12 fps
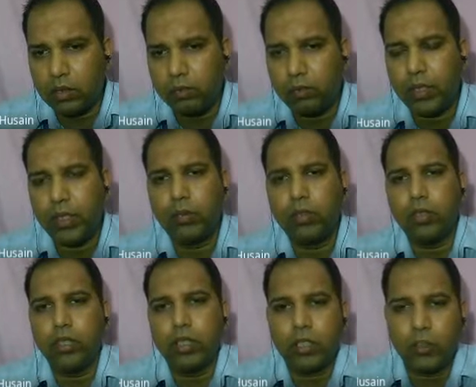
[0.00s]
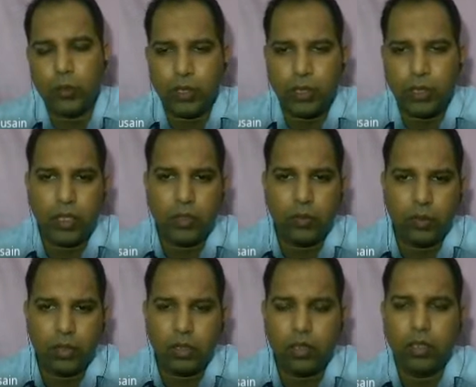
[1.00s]
particularly specialized
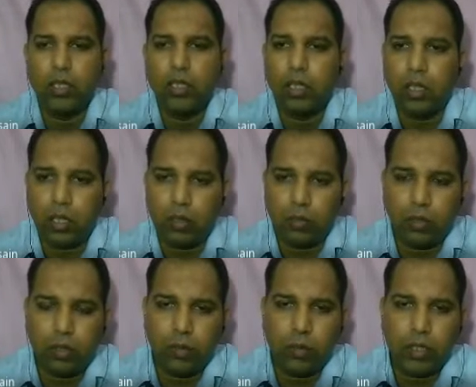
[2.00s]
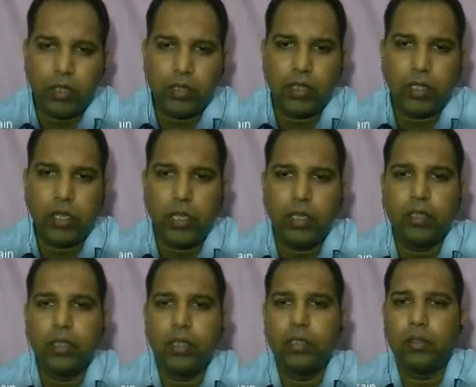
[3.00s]
workbench and
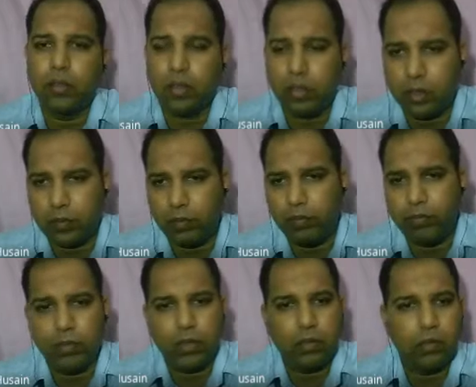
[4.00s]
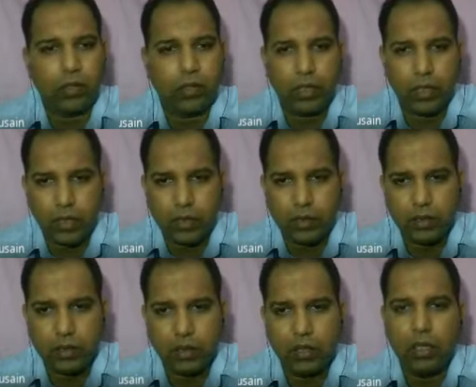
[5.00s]
their facilities.
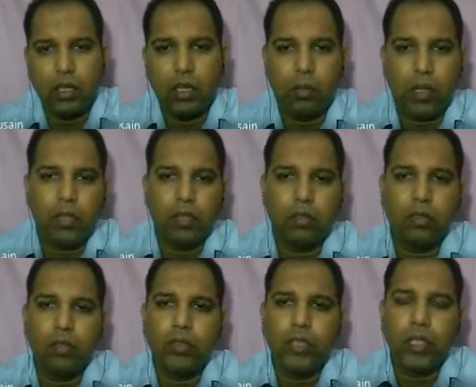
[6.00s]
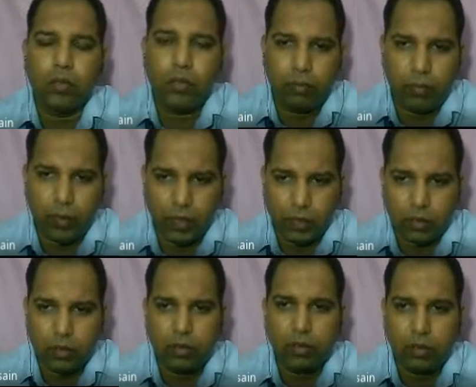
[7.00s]
But those equipments,
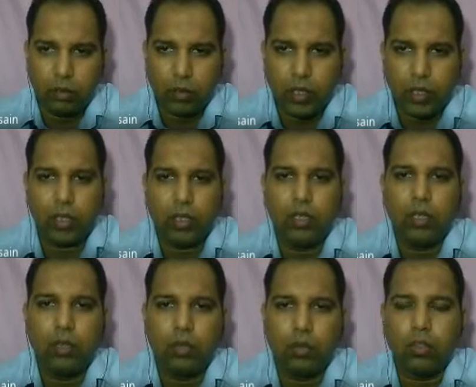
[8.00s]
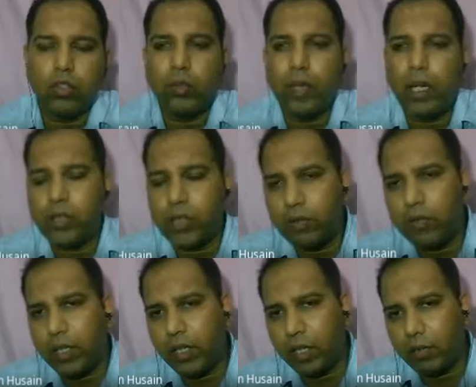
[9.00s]
okay, those
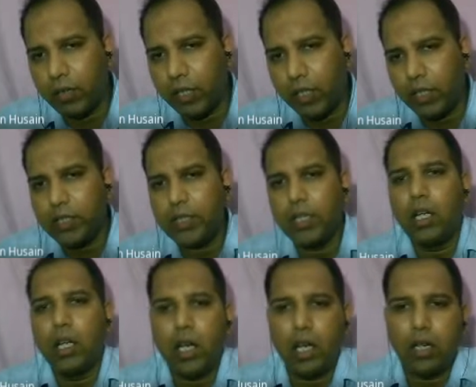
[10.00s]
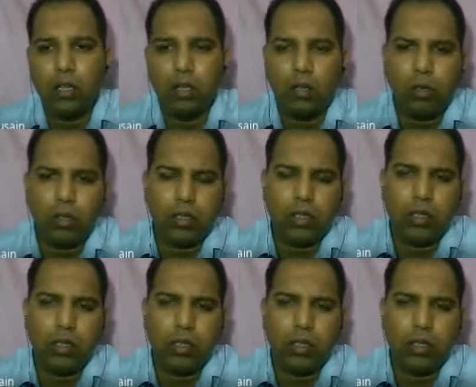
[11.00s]
biosafety cabinets are not